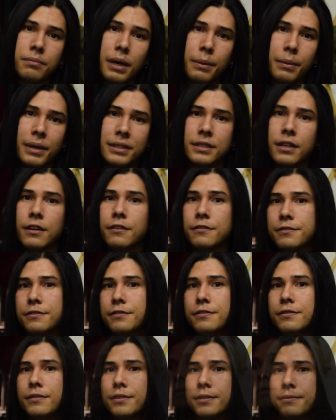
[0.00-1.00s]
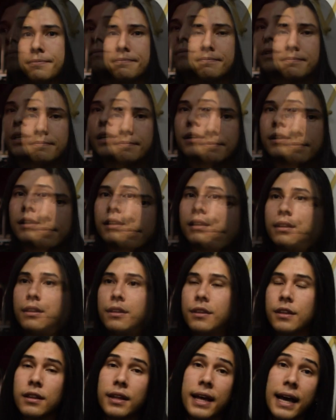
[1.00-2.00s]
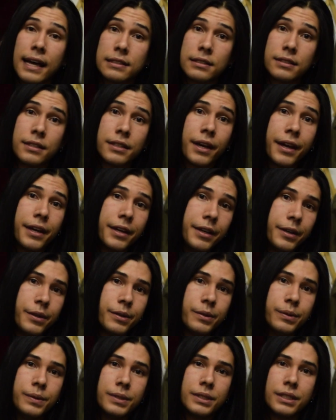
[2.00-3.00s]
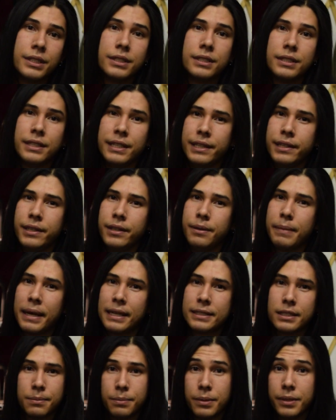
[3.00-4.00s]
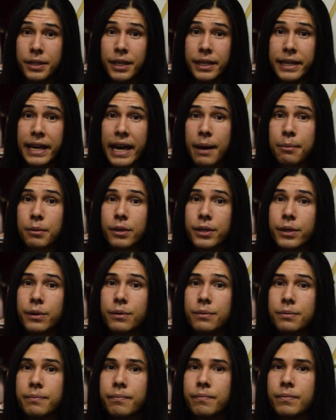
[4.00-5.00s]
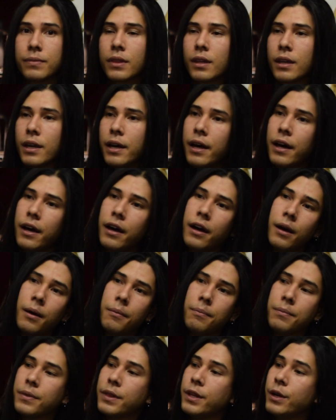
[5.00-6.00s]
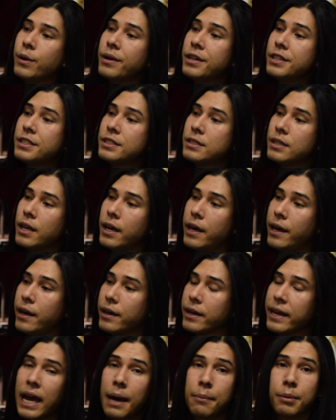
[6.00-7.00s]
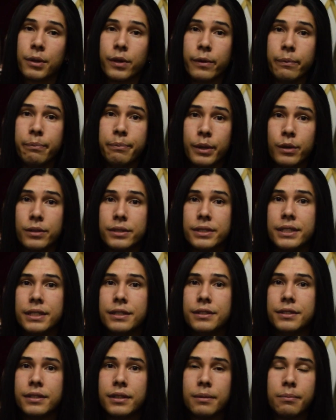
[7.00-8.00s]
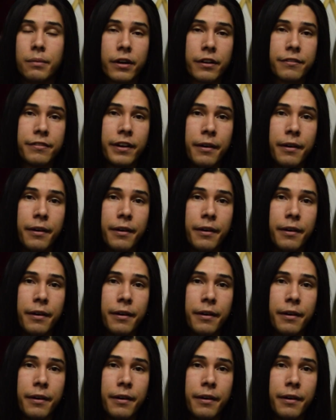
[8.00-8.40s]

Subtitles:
by myself. The last thing I use is the Mesa Boogie cab clone. There is a cab clone built into the Mark